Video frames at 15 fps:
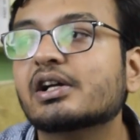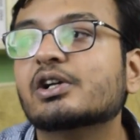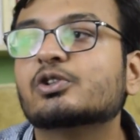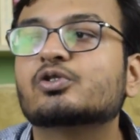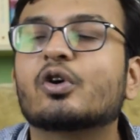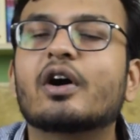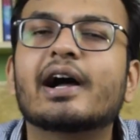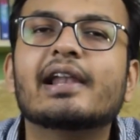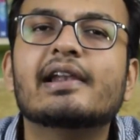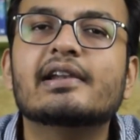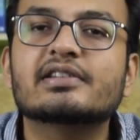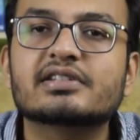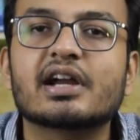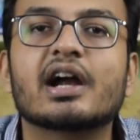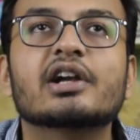so I'll
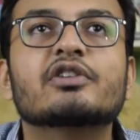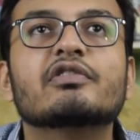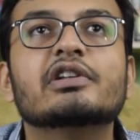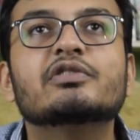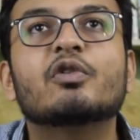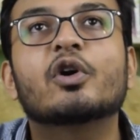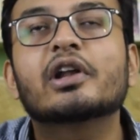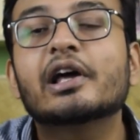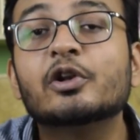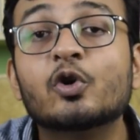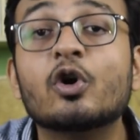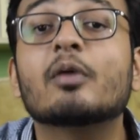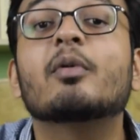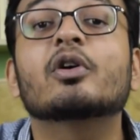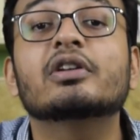start with what I
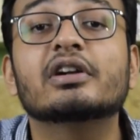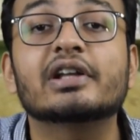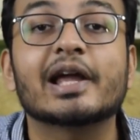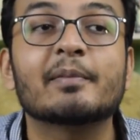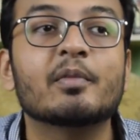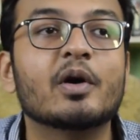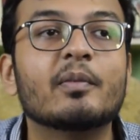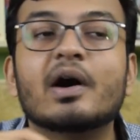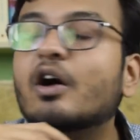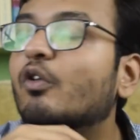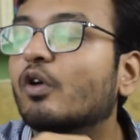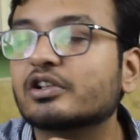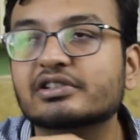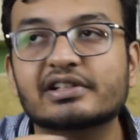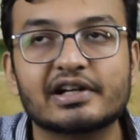know about the time bomb, how
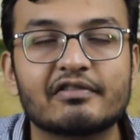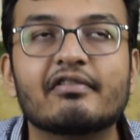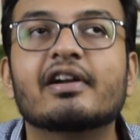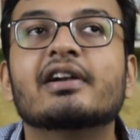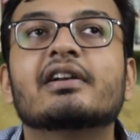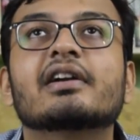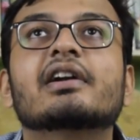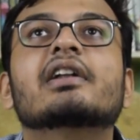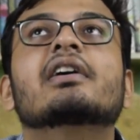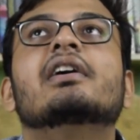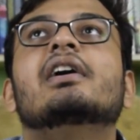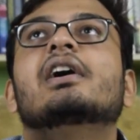was it invented,